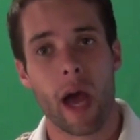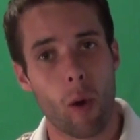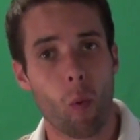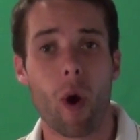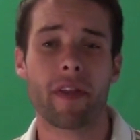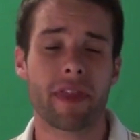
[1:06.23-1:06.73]

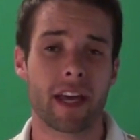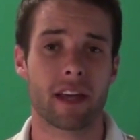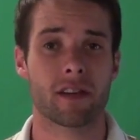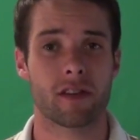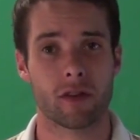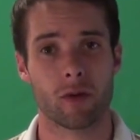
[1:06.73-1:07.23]
and what they
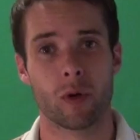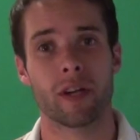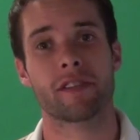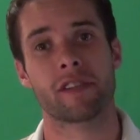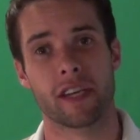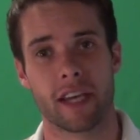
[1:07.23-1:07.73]
can do
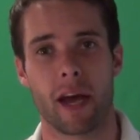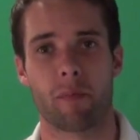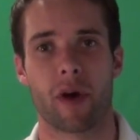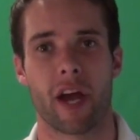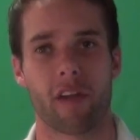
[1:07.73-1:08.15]
to get better.